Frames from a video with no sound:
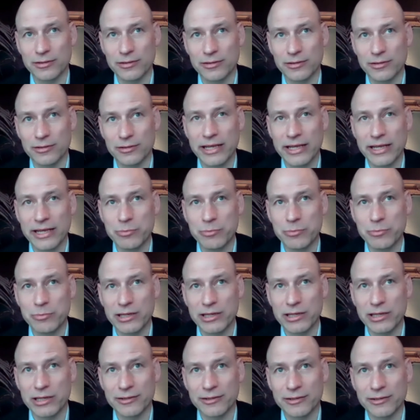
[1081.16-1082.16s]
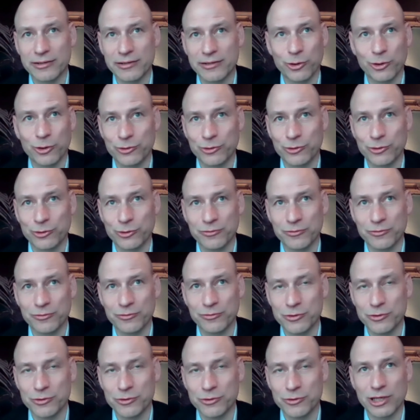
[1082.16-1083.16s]
enabling a lot of
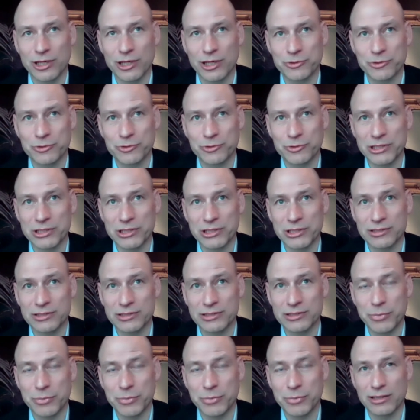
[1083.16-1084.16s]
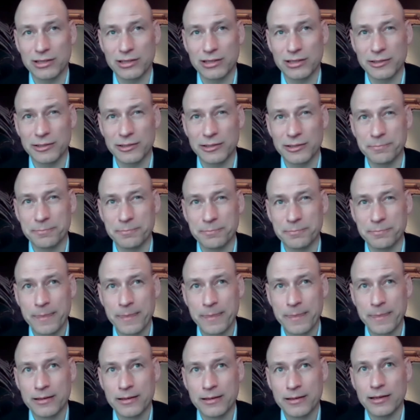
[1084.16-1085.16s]
new types of business. But
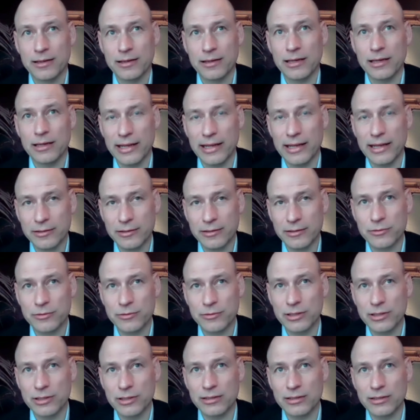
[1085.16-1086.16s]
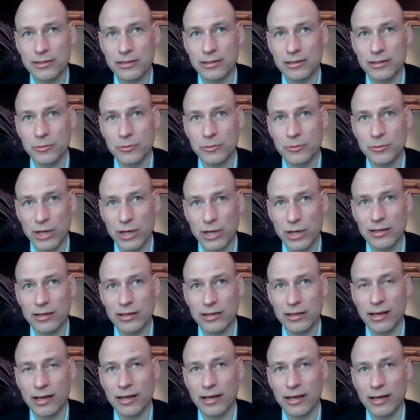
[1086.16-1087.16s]
electric, I
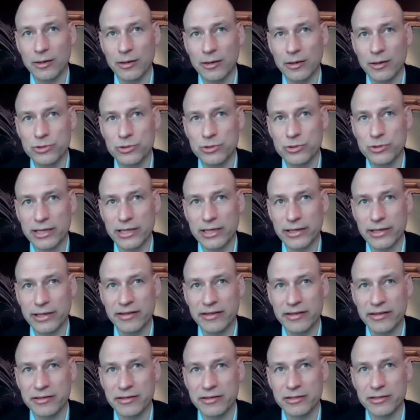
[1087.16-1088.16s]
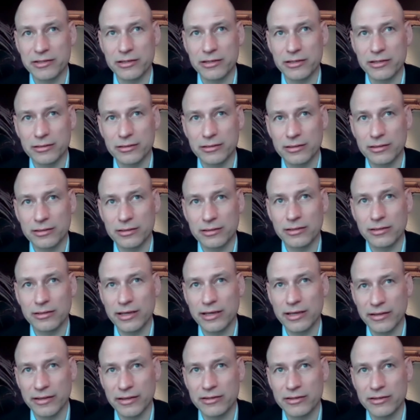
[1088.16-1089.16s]
would say energy, the
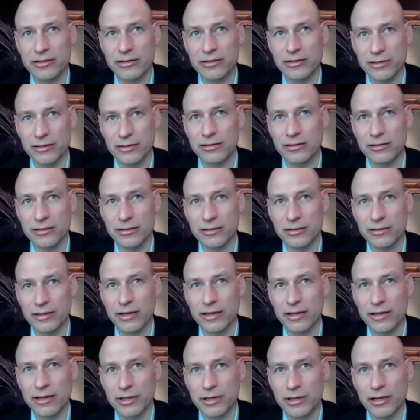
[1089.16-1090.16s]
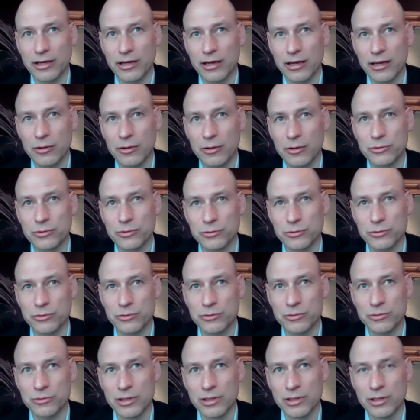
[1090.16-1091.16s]
energy area, how
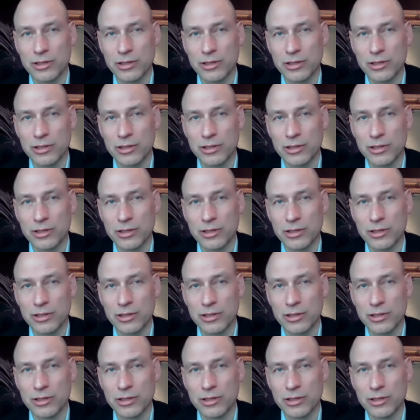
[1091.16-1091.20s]
to